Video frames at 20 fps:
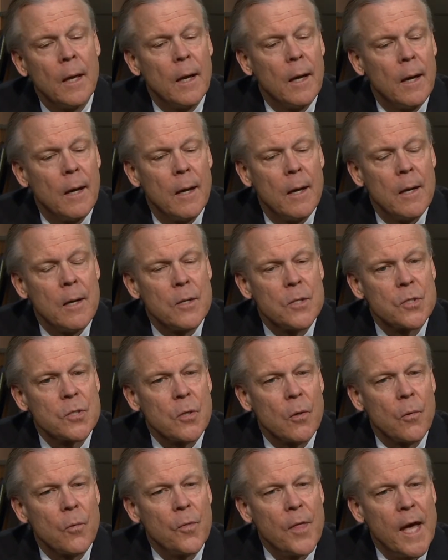Uh,
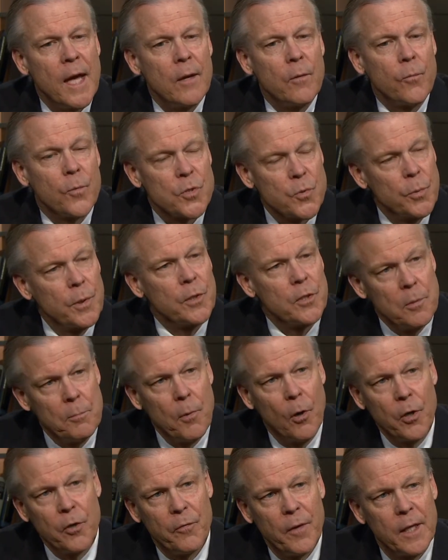so that was really the
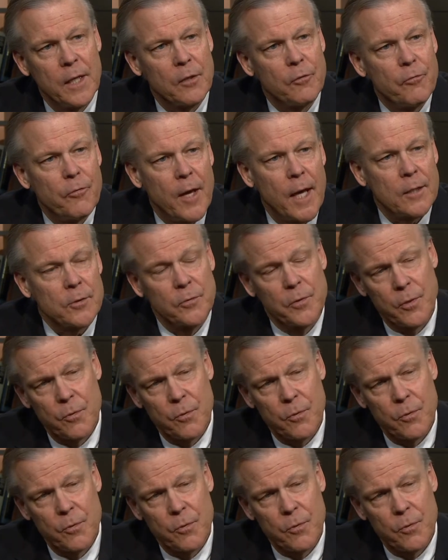motivating factor.